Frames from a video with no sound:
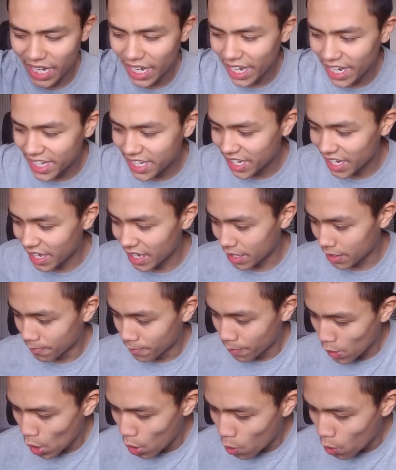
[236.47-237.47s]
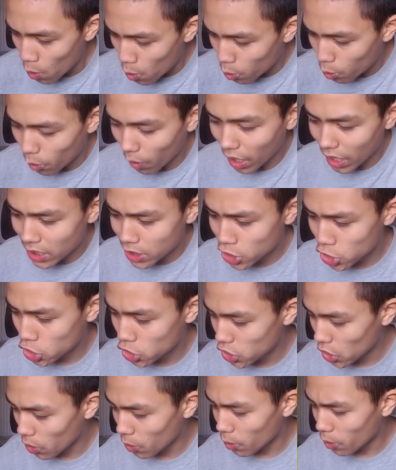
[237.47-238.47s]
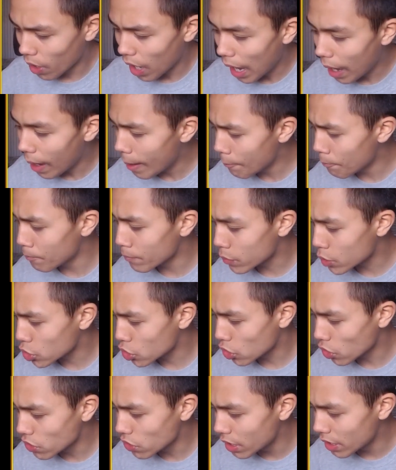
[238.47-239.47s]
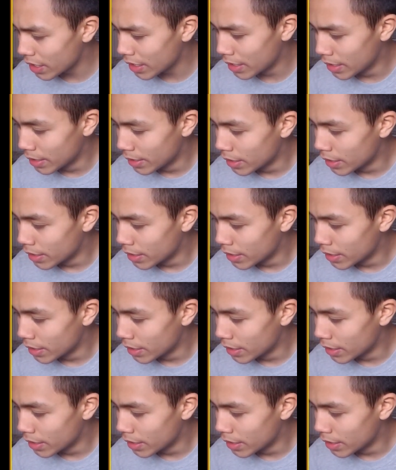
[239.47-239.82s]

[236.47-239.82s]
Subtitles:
in there. Right, so I'm gonna